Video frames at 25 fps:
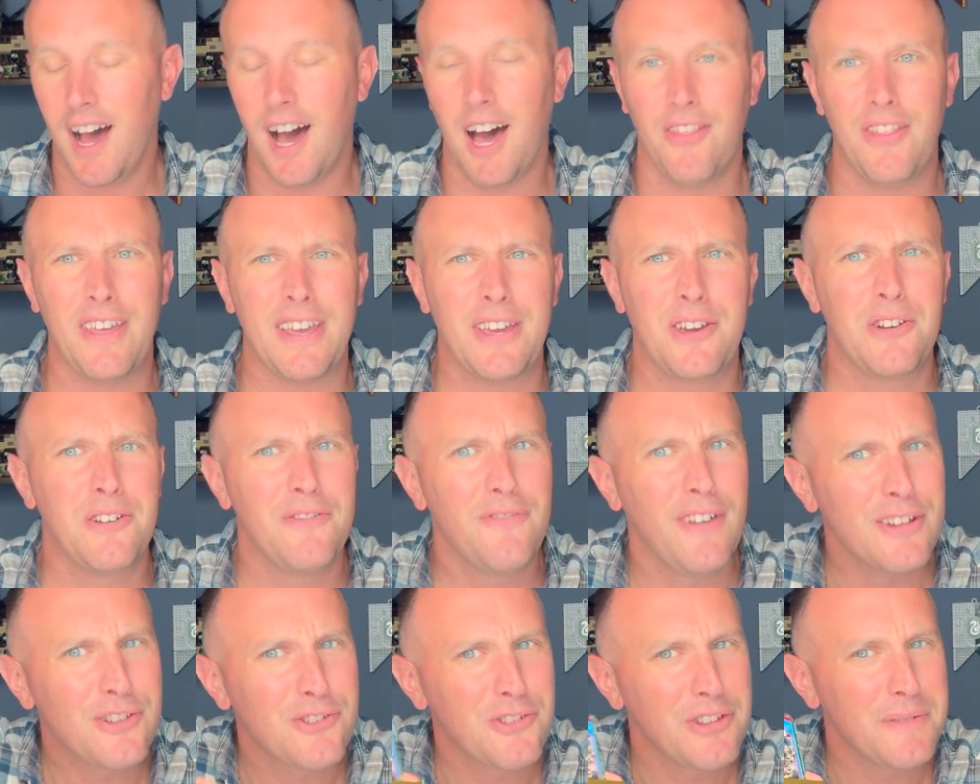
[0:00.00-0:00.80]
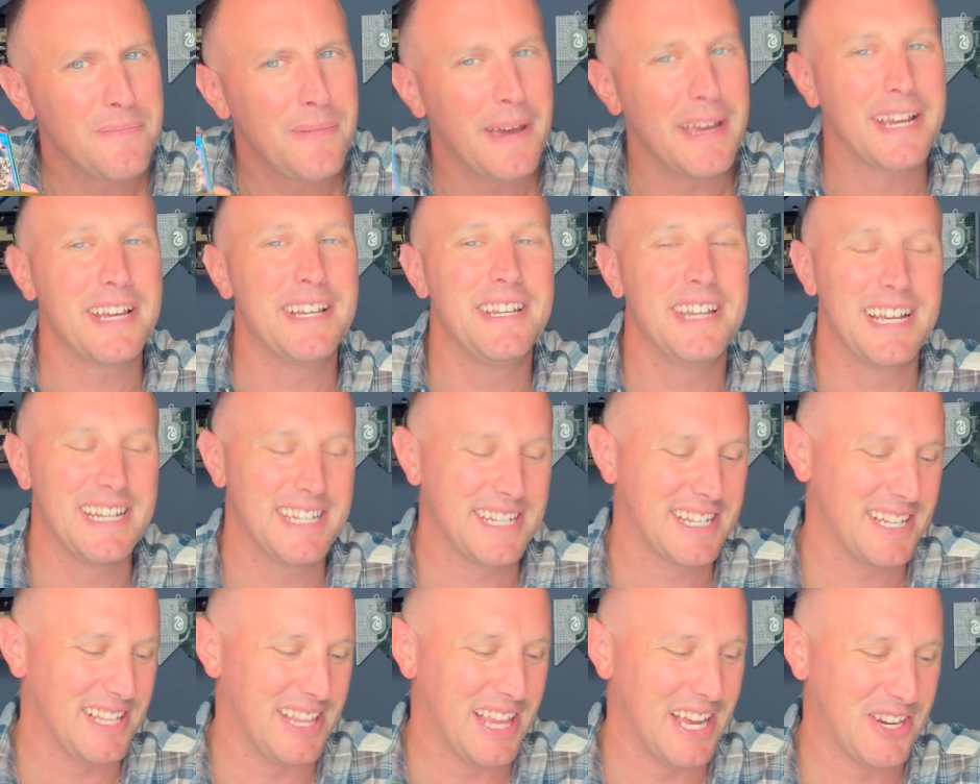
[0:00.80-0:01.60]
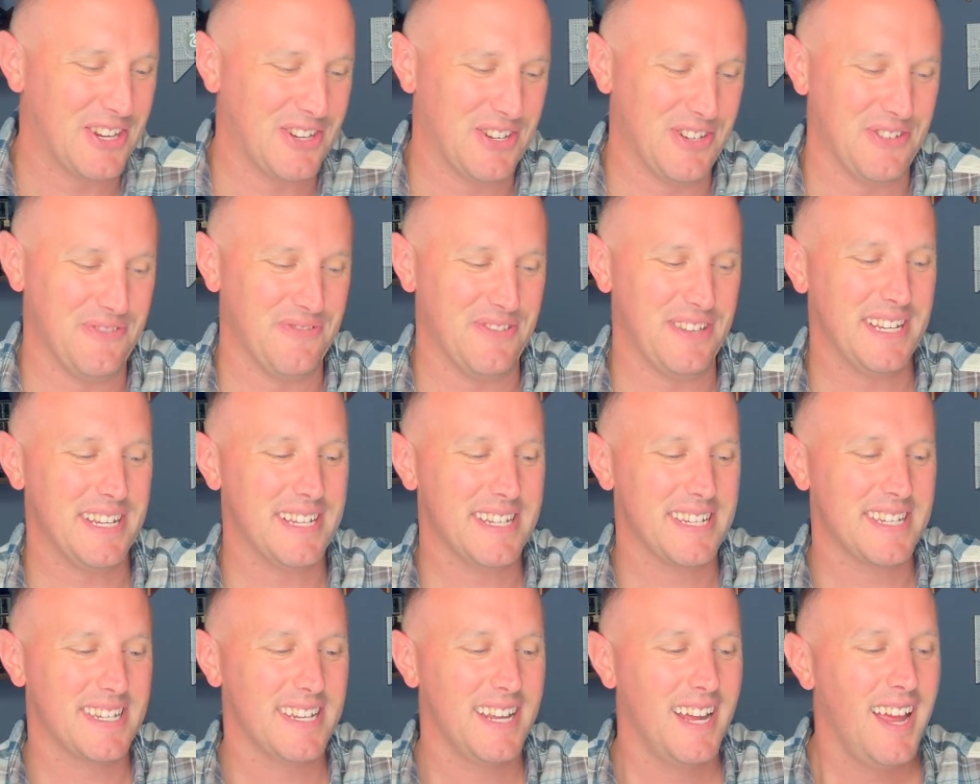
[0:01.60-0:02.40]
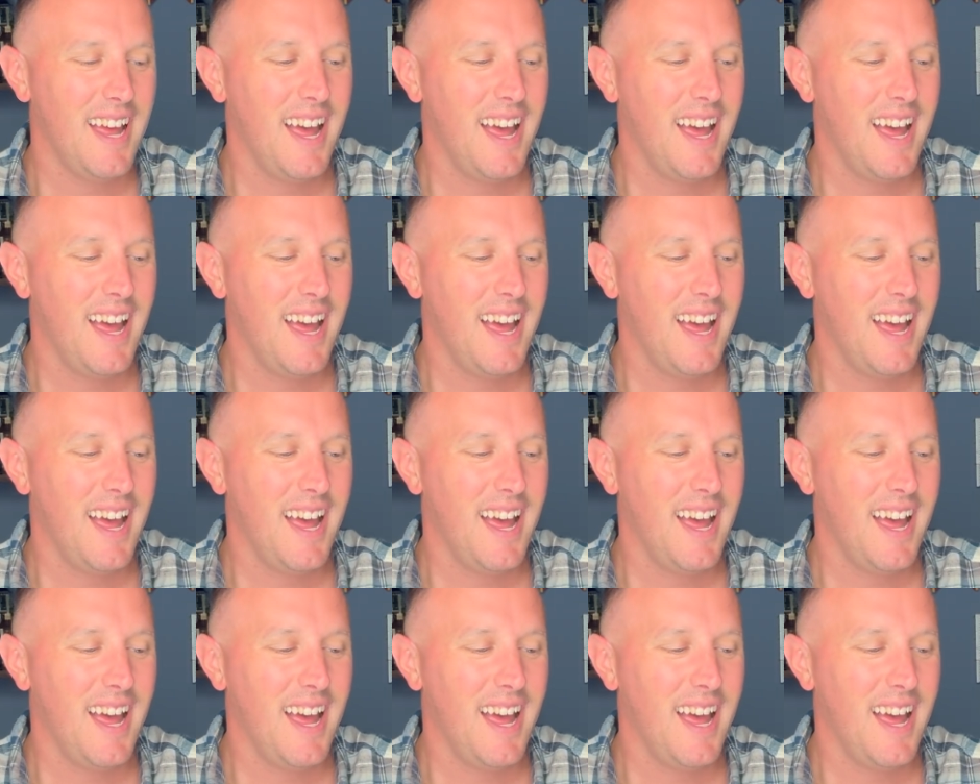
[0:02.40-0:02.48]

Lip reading: They could eventually make a nice collection of these.